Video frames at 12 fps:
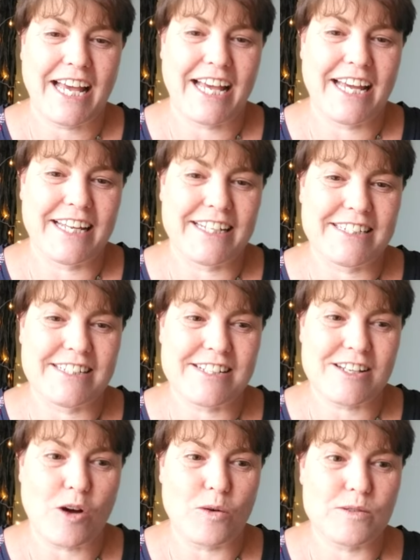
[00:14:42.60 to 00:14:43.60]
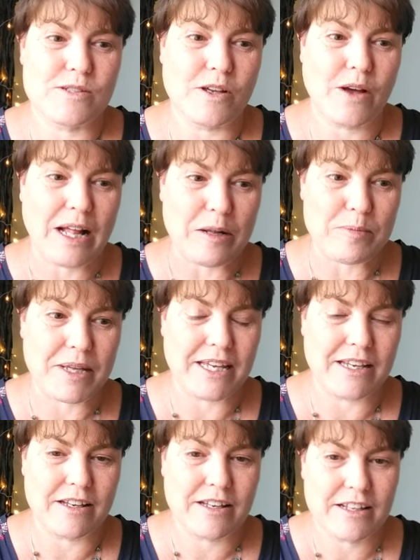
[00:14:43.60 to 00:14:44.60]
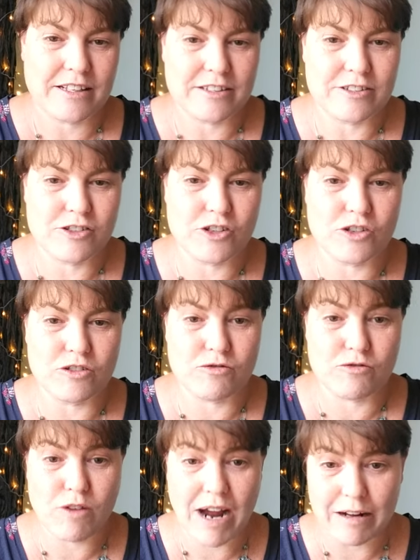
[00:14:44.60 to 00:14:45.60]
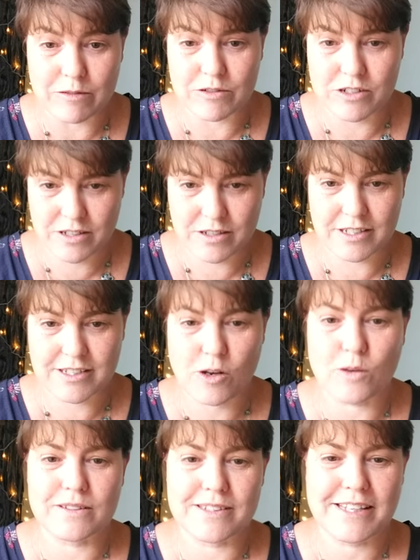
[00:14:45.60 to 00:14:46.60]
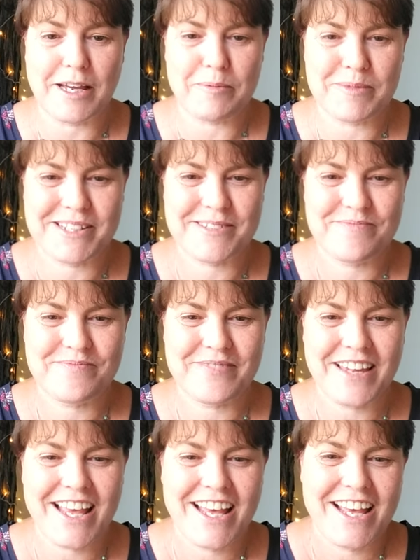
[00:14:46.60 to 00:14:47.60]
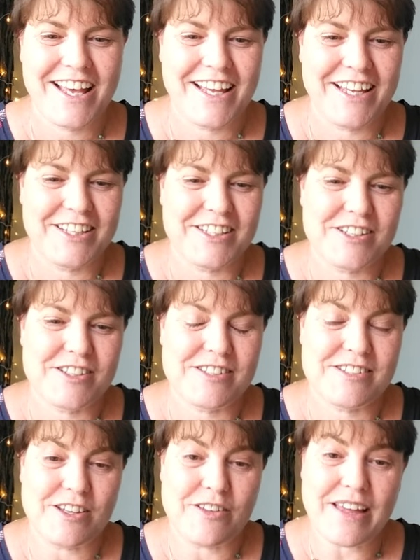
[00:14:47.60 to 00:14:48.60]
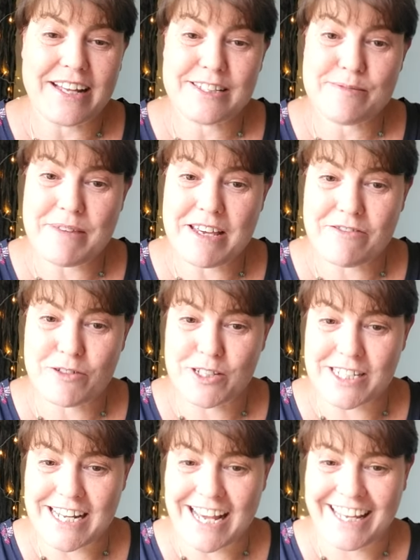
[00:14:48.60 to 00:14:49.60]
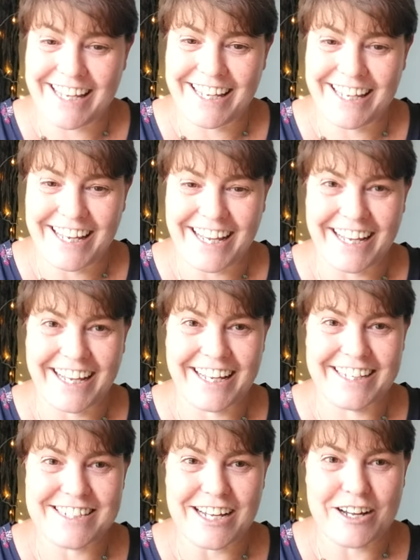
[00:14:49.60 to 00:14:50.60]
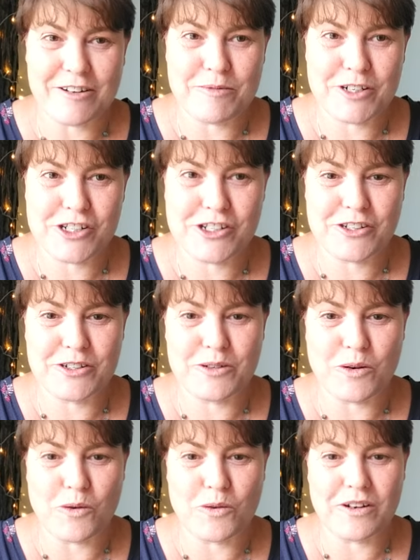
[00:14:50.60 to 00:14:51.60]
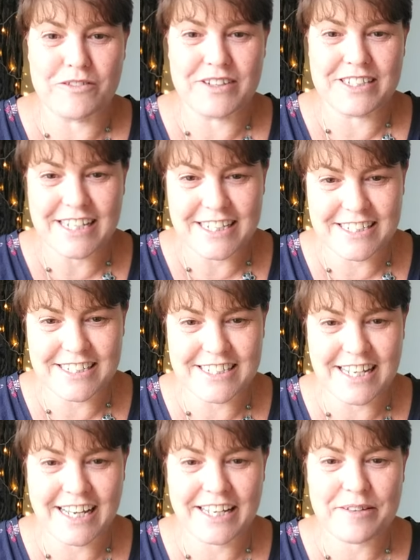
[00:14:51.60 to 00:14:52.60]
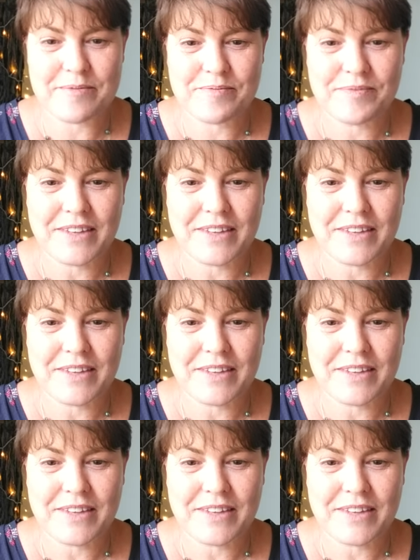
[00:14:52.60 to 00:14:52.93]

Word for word: and also helping to ground this concept. So that's me for today, and I wish you all a fantastic day